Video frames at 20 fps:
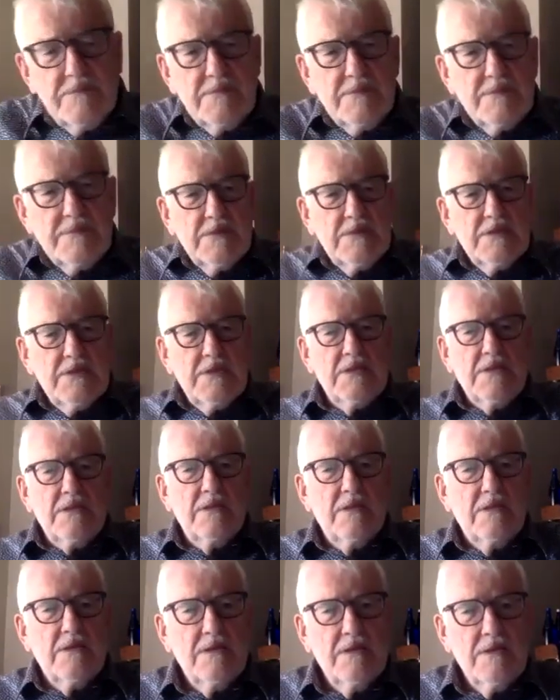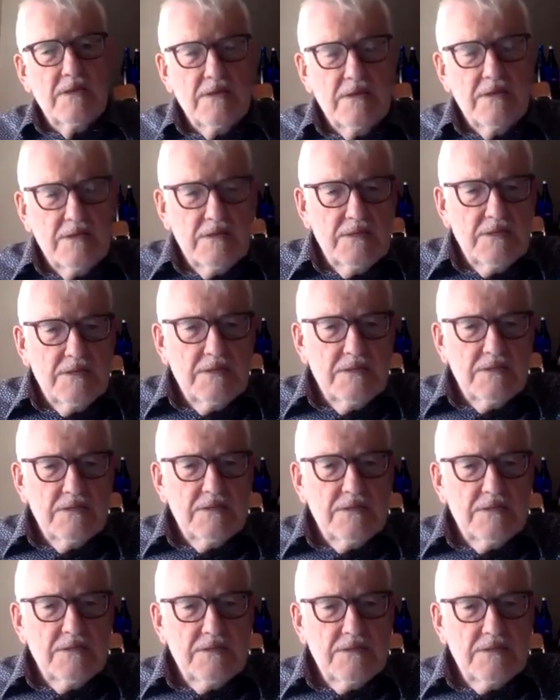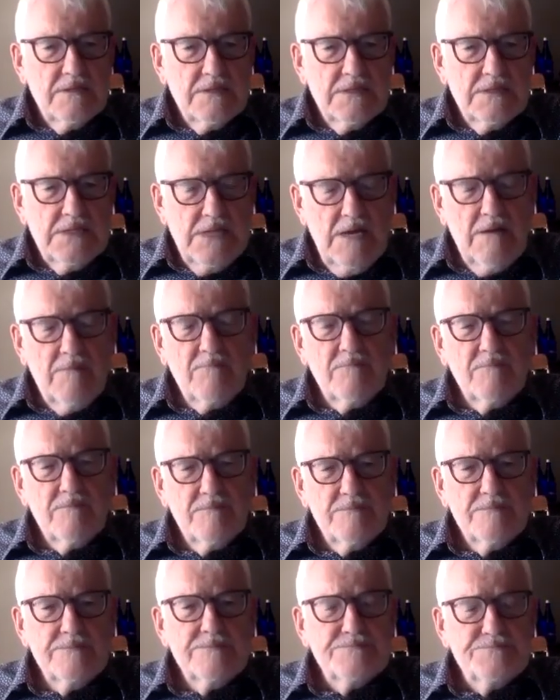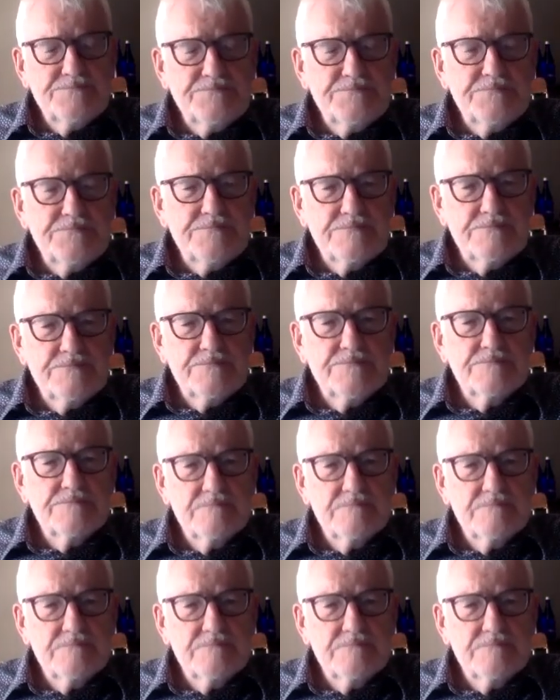The person shown says nothing.